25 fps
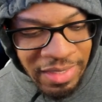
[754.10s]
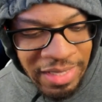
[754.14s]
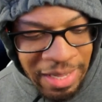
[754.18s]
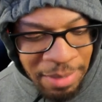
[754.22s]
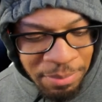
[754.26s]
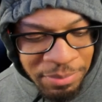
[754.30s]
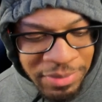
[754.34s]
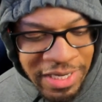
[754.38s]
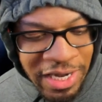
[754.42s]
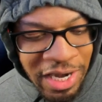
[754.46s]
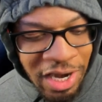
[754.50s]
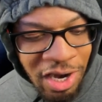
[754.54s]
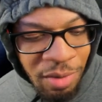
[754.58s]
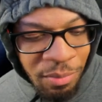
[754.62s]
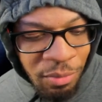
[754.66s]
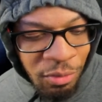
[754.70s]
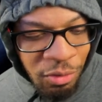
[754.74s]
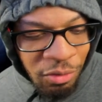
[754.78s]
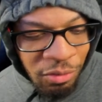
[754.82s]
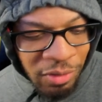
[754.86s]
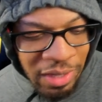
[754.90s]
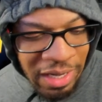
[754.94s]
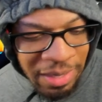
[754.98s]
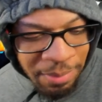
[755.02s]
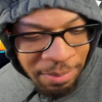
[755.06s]
terrible.
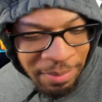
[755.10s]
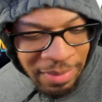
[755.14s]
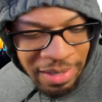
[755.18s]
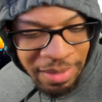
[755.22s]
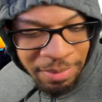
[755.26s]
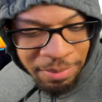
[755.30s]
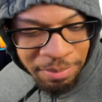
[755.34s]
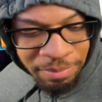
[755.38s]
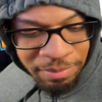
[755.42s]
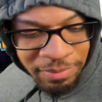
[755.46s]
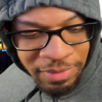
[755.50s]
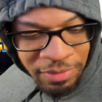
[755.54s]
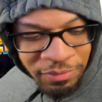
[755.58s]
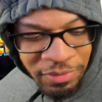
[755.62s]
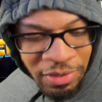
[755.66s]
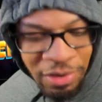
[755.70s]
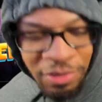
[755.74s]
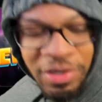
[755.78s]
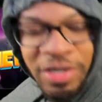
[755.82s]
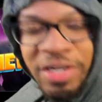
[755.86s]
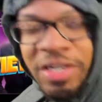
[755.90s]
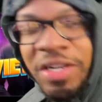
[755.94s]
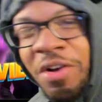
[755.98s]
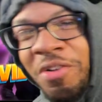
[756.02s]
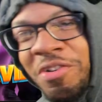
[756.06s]
Like, if y'all
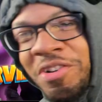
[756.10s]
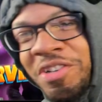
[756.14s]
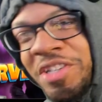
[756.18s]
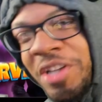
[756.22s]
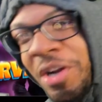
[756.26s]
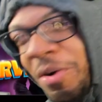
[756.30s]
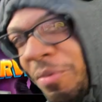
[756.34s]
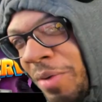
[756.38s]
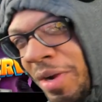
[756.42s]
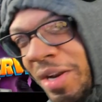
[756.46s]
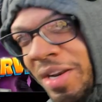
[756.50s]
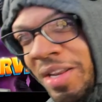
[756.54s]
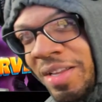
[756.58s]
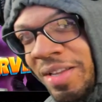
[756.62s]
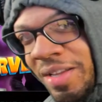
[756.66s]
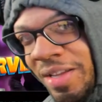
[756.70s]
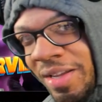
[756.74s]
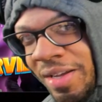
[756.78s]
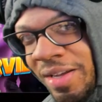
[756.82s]
didn't notice already,